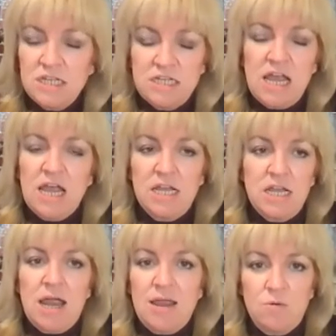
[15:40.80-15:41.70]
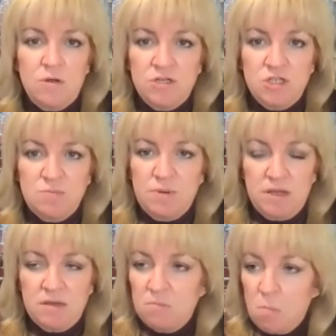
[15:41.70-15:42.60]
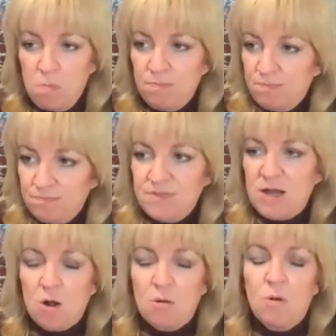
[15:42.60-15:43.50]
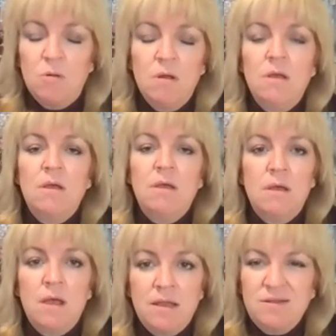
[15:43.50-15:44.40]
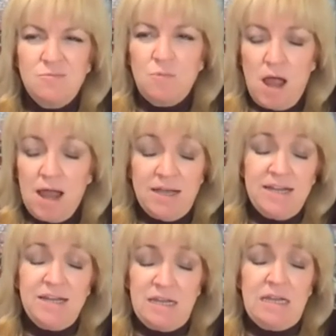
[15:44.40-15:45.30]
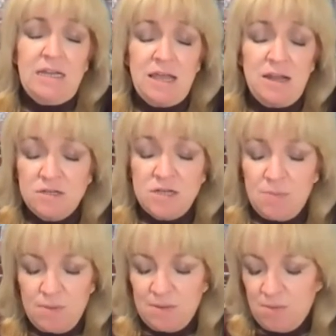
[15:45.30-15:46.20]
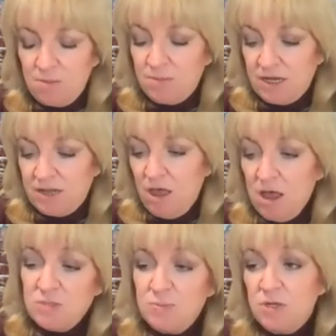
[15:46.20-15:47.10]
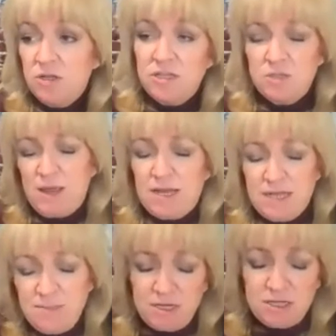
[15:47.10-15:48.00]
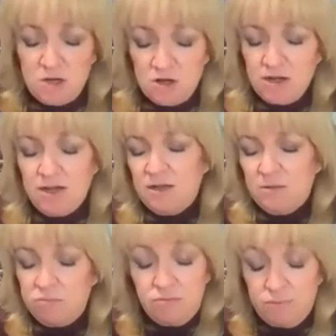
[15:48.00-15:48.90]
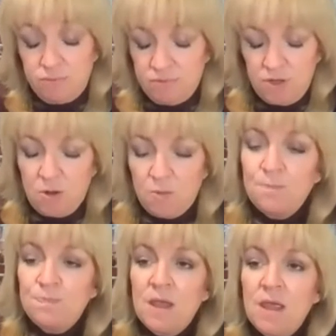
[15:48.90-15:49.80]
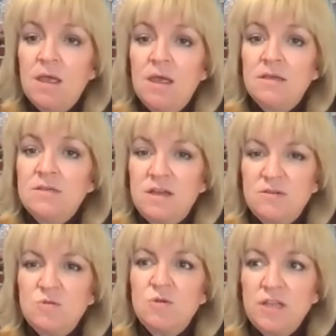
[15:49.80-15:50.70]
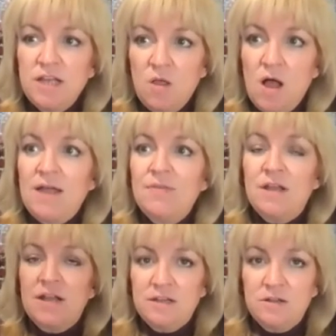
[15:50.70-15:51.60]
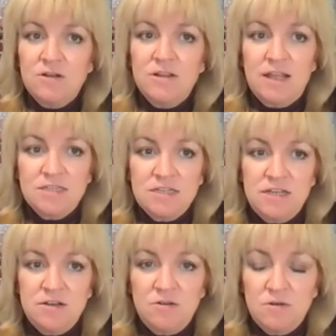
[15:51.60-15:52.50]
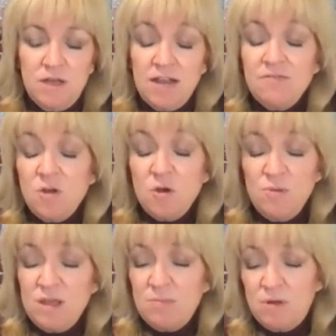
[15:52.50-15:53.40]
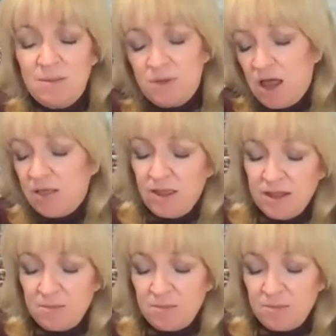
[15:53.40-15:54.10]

the day and night would have just been terrible. And I didn't need that on top of my mom being in the hospital and this pandemic starting. And no. Mm-hmm. So I was really glad yeah. that I learned yeah. that skill. And I've told people I'm not like